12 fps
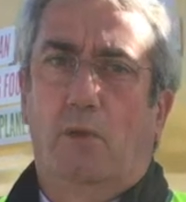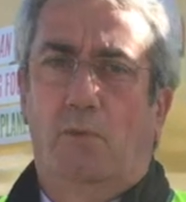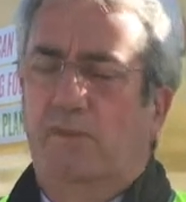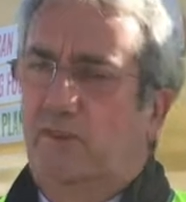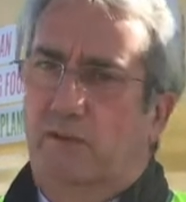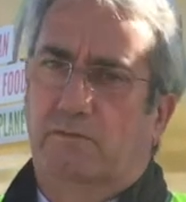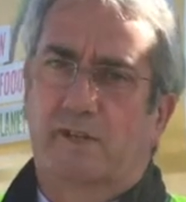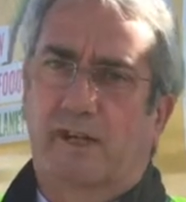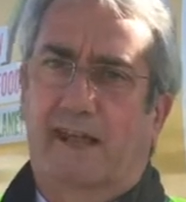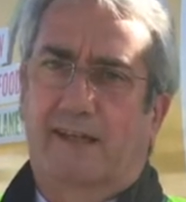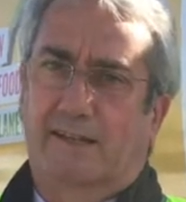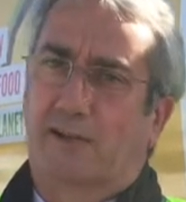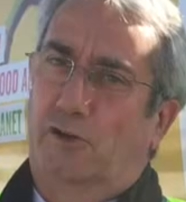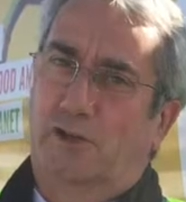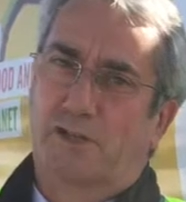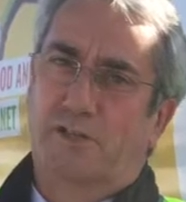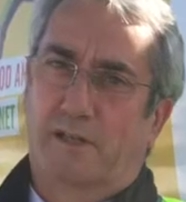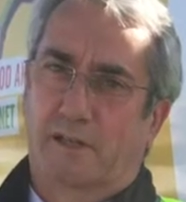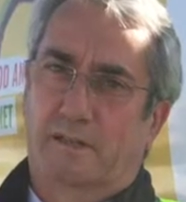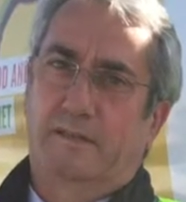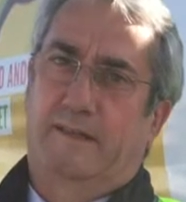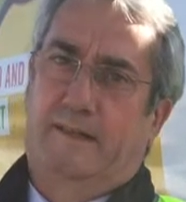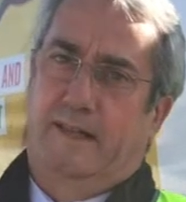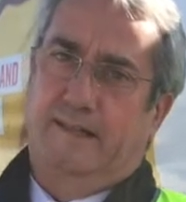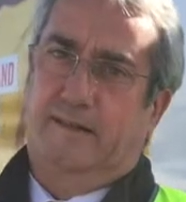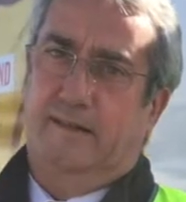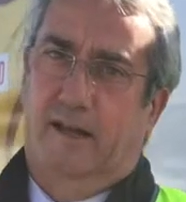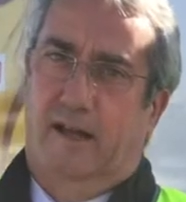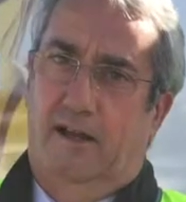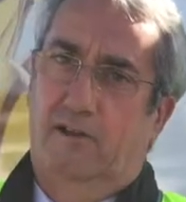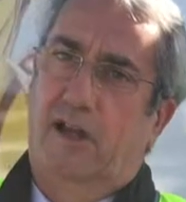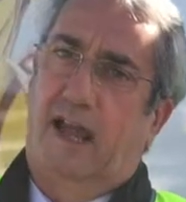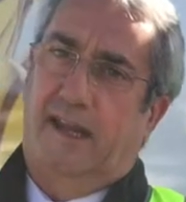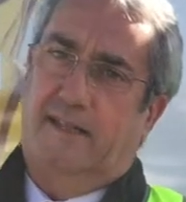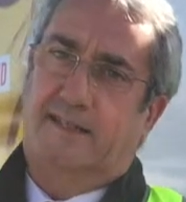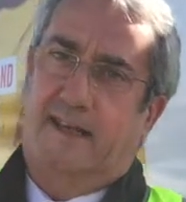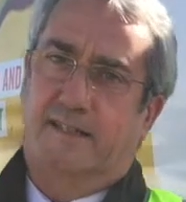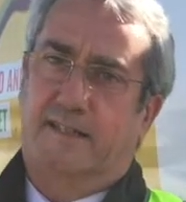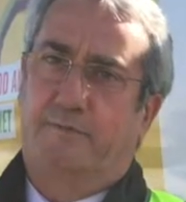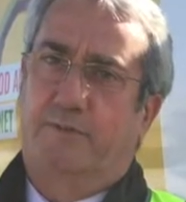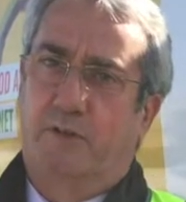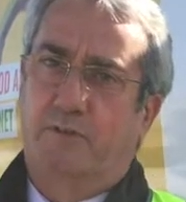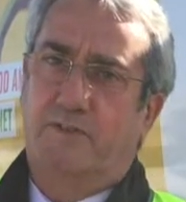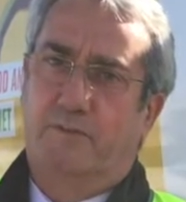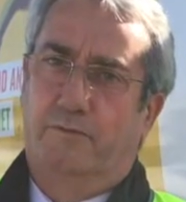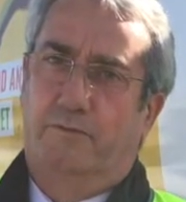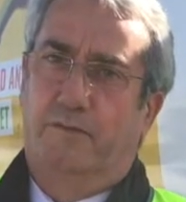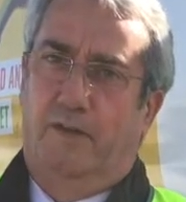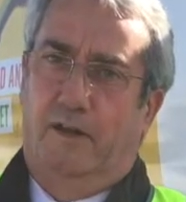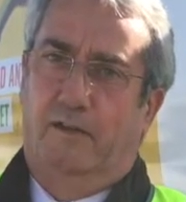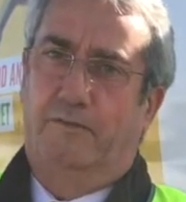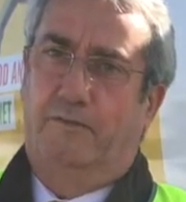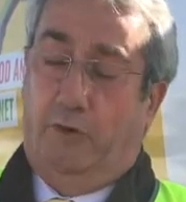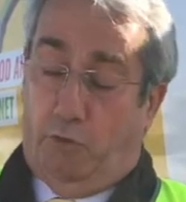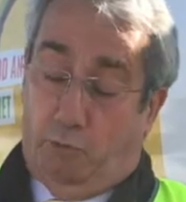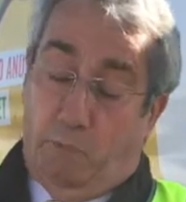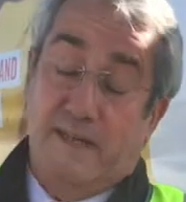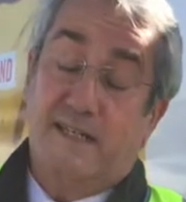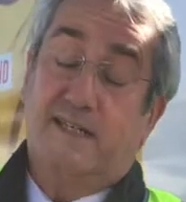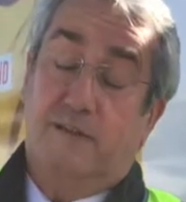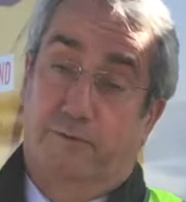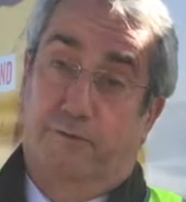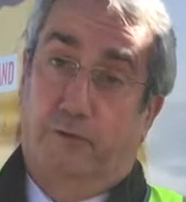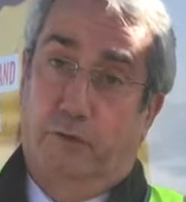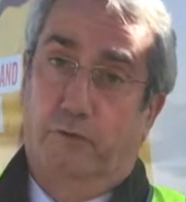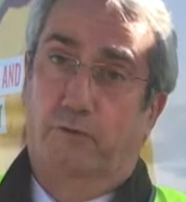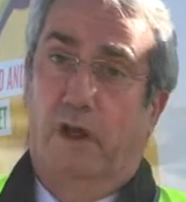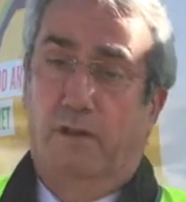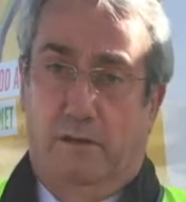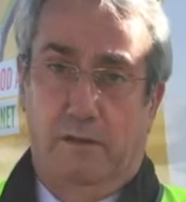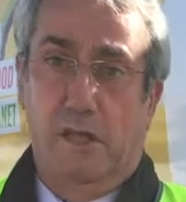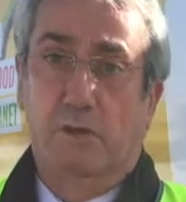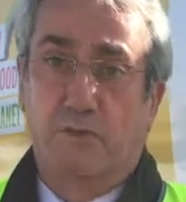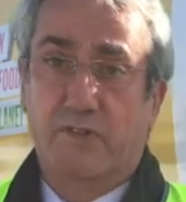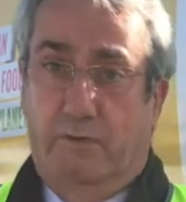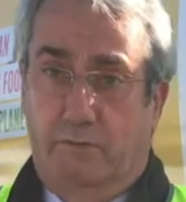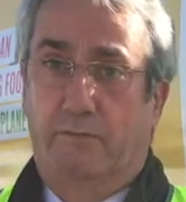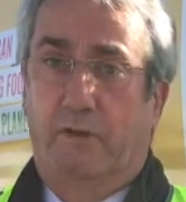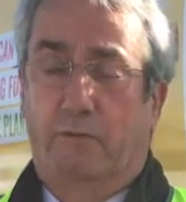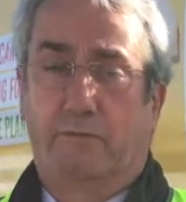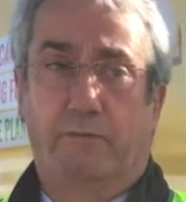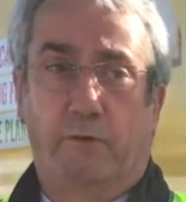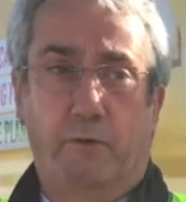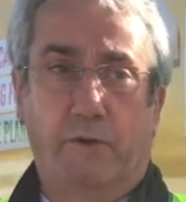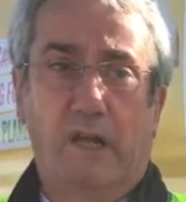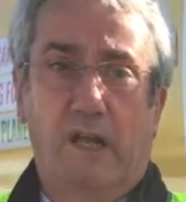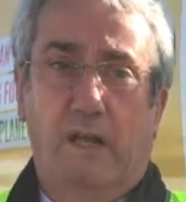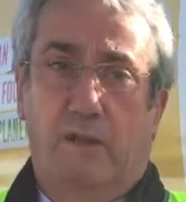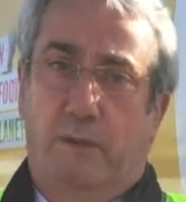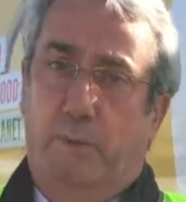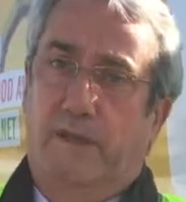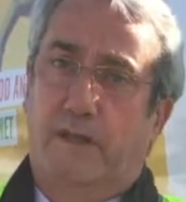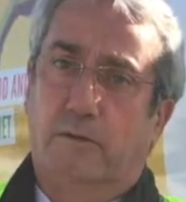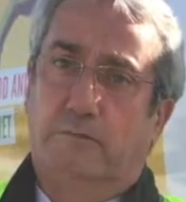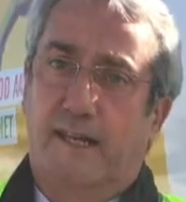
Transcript: we've got to really acknowledge that this excessive use of or waste of food, rather than use of food that we don't